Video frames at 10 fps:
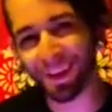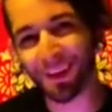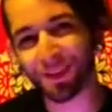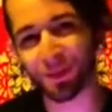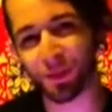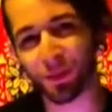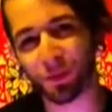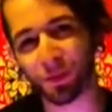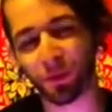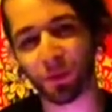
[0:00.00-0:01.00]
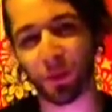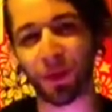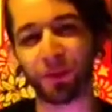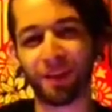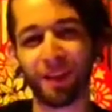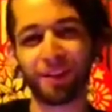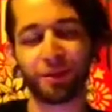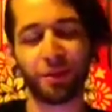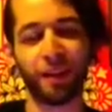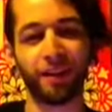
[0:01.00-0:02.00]
So we're all kind of
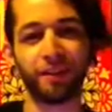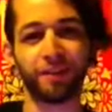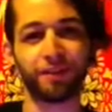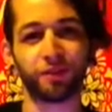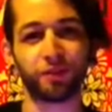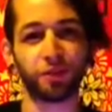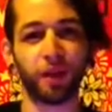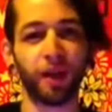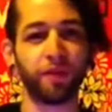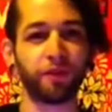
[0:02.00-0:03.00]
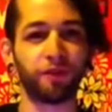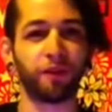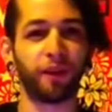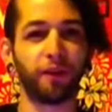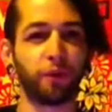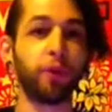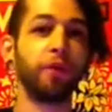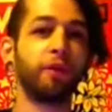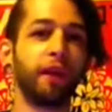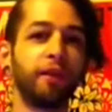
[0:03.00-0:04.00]
trying to strive to find the real
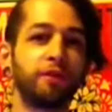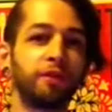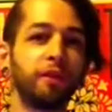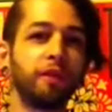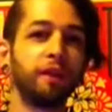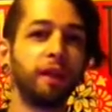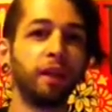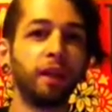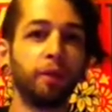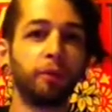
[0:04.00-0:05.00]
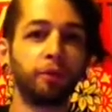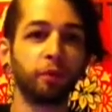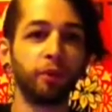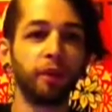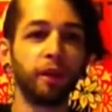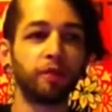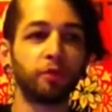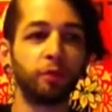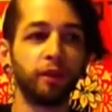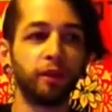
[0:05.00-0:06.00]
answer, but the real answer
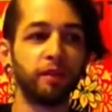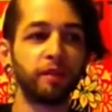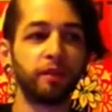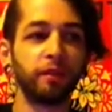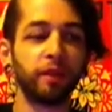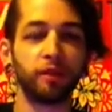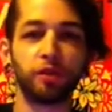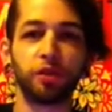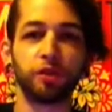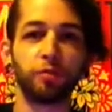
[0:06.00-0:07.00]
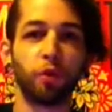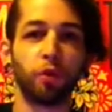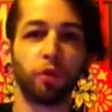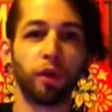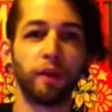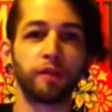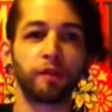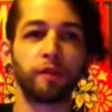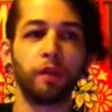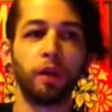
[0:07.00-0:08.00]
realistically is just more or less
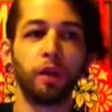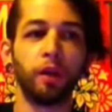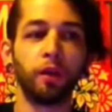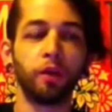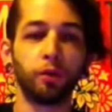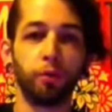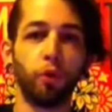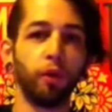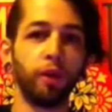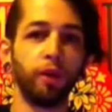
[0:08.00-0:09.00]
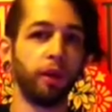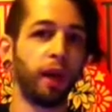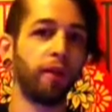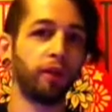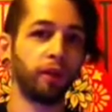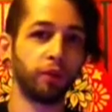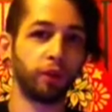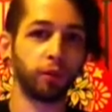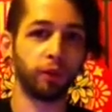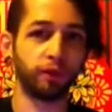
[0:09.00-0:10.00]
your poi having a
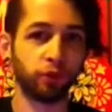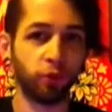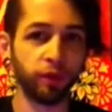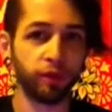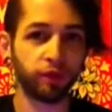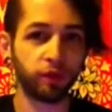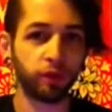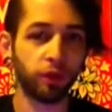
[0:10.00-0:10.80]
degree of twist,